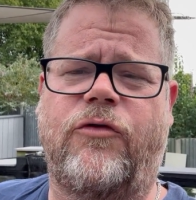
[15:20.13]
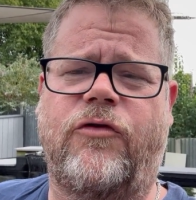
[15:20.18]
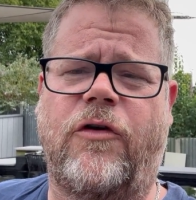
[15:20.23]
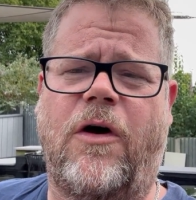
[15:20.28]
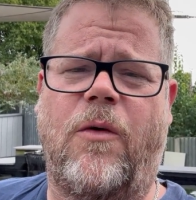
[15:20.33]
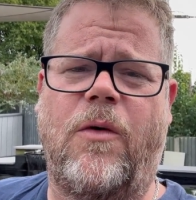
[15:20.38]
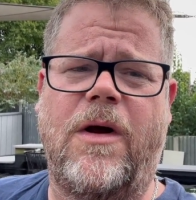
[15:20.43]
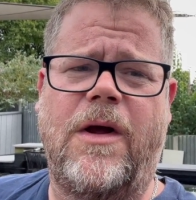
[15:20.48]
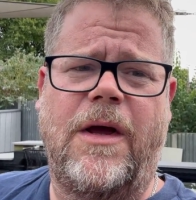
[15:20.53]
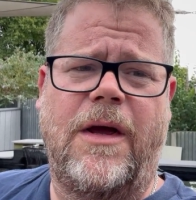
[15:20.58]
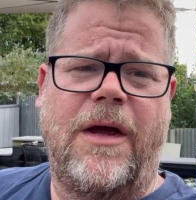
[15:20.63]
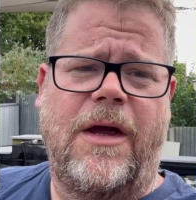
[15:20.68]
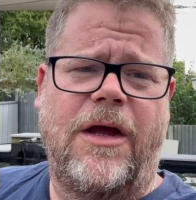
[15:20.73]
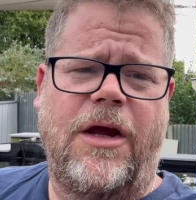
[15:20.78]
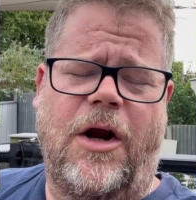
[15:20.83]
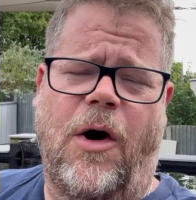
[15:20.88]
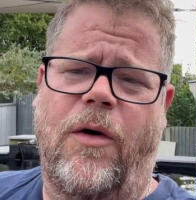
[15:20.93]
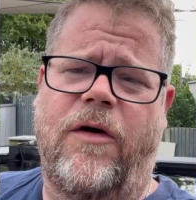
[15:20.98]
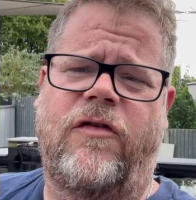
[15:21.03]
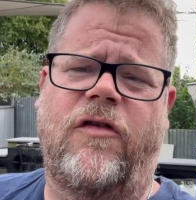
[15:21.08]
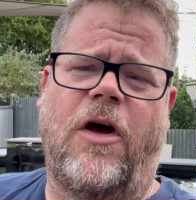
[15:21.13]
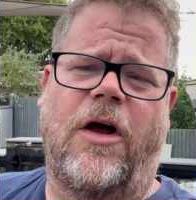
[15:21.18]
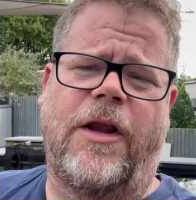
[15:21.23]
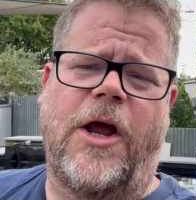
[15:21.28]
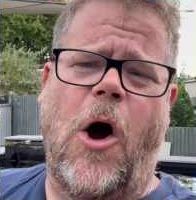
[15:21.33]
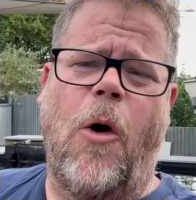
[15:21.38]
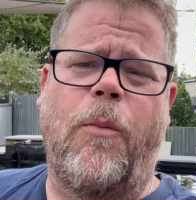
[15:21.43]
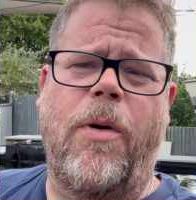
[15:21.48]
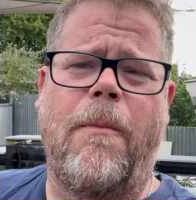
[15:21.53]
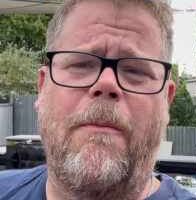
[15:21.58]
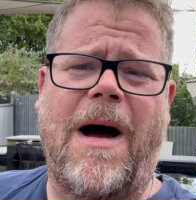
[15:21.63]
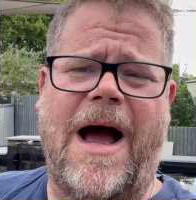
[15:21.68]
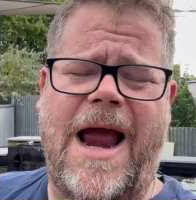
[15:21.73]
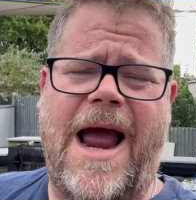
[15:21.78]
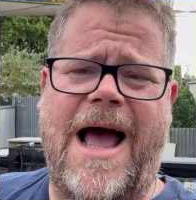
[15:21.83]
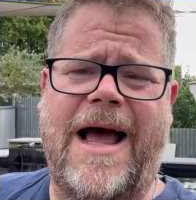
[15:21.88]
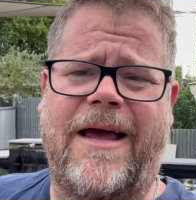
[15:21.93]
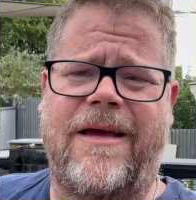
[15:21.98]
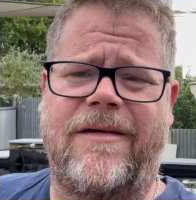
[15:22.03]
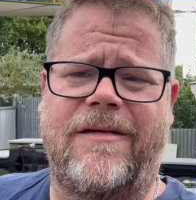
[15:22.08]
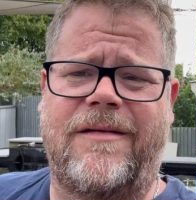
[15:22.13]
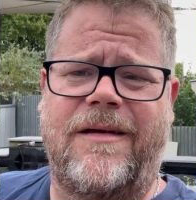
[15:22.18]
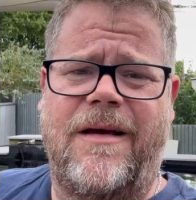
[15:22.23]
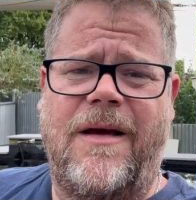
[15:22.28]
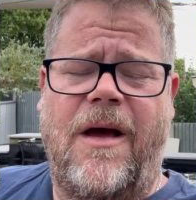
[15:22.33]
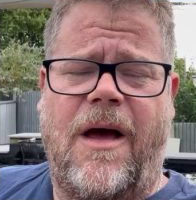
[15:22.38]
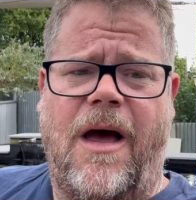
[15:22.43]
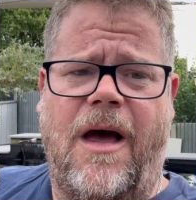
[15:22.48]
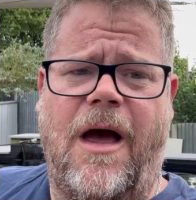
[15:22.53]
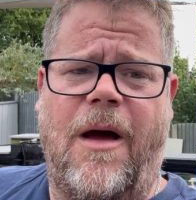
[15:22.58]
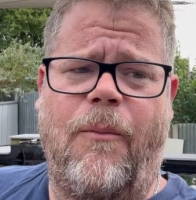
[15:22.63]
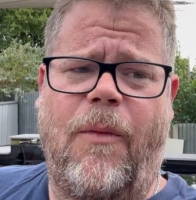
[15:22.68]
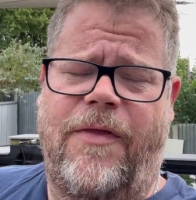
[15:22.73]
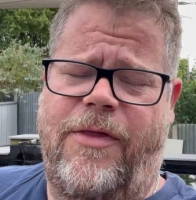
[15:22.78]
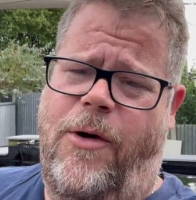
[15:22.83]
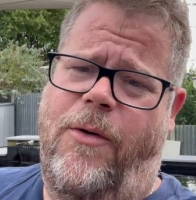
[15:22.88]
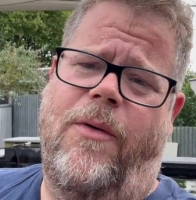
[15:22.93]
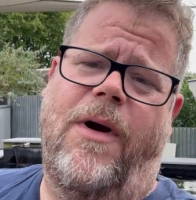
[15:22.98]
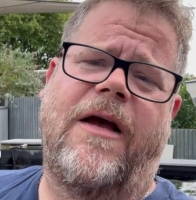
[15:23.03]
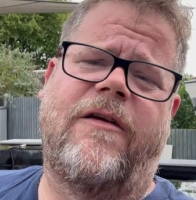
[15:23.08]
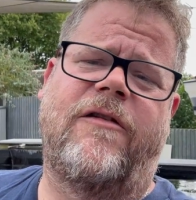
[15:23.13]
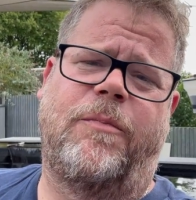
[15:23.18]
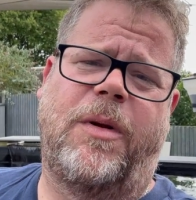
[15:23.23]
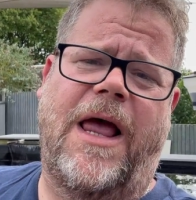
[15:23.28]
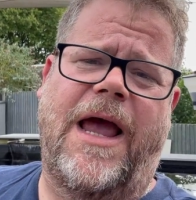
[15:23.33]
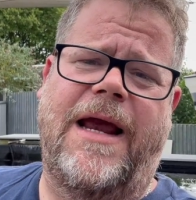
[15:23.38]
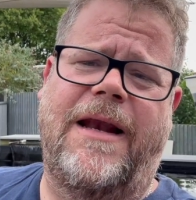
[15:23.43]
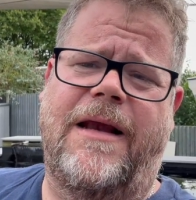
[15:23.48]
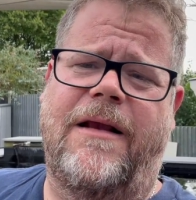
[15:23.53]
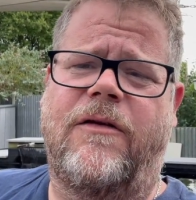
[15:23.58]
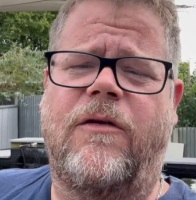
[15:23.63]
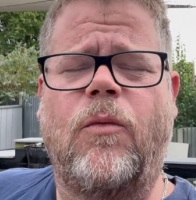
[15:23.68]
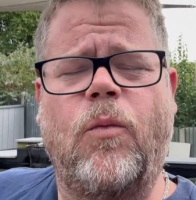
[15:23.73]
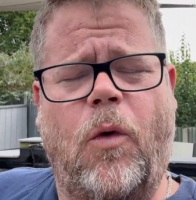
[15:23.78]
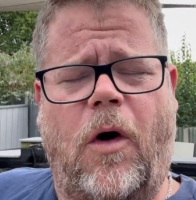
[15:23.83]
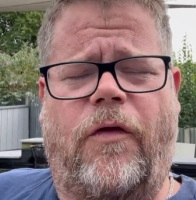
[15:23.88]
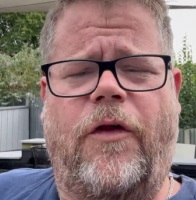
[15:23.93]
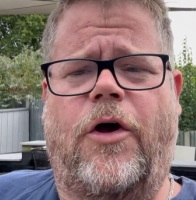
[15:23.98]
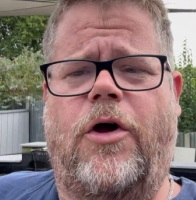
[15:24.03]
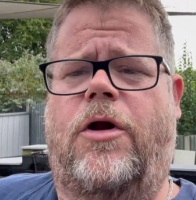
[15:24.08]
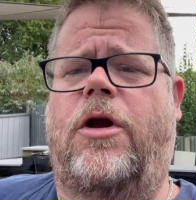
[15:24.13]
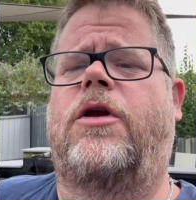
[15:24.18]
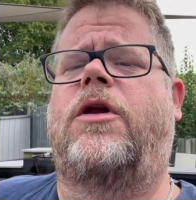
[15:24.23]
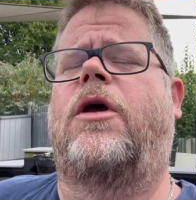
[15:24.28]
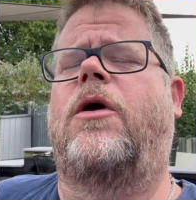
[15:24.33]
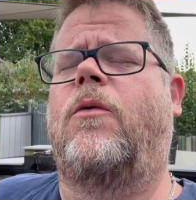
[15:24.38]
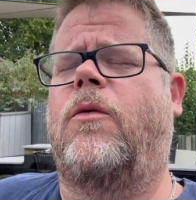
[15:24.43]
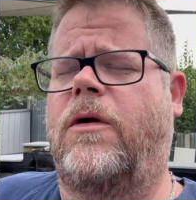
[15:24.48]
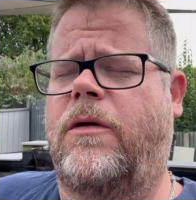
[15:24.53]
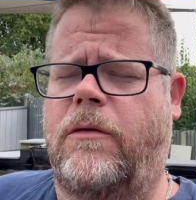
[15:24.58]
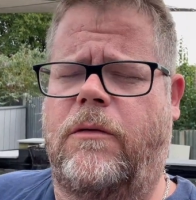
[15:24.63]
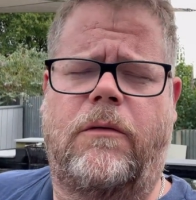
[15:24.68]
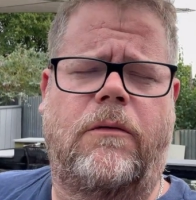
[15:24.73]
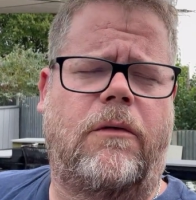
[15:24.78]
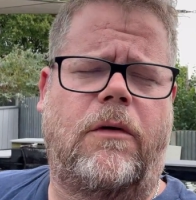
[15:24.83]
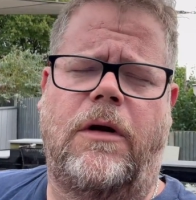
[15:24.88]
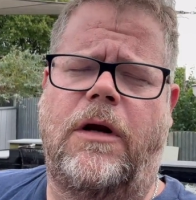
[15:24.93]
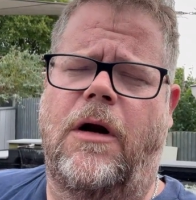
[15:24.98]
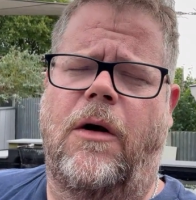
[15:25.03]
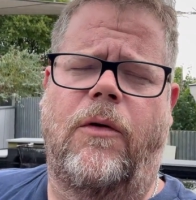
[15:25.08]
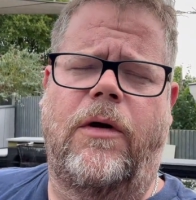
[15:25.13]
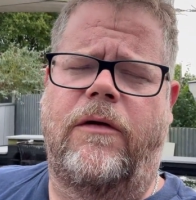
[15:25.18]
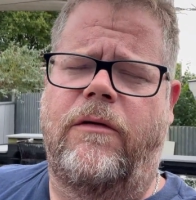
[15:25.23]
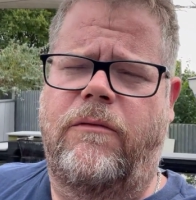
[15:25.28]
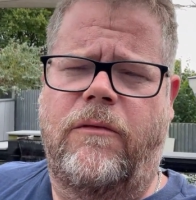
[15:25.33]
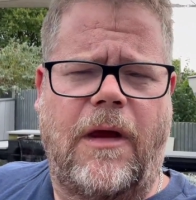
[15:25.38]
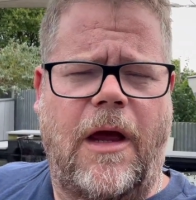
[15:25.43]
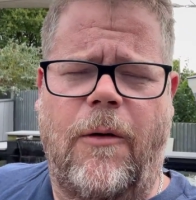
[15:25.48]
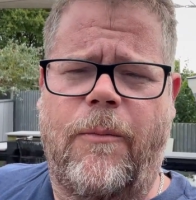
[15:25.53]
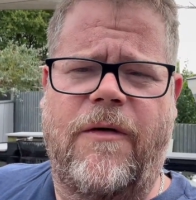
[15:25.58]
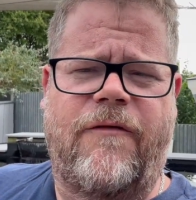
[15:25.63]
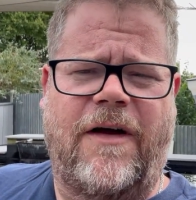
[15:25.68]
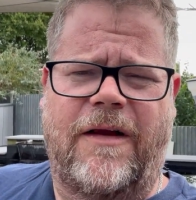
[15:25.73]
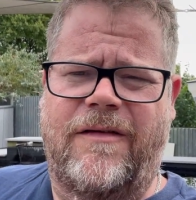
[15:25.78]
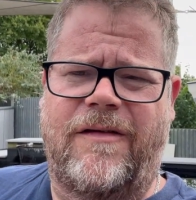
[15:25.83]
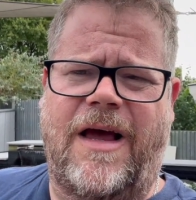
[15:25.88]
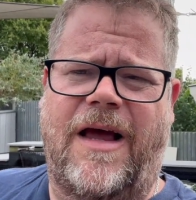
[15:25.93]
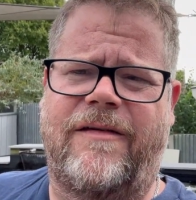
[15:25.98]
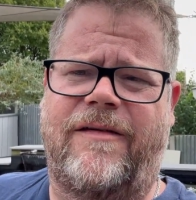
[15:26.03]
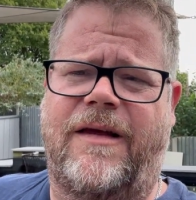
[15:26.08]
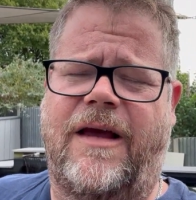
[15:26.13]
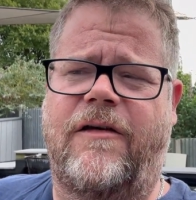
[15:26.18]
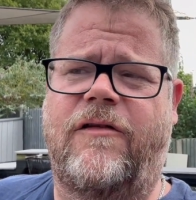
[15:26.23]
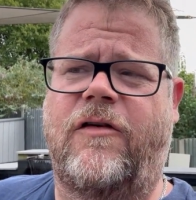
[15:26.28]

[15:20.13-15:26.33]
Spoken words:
So, you know, it certainly opened my eyes when they were explaining what they're going to do, and you know, it'll be fantastic.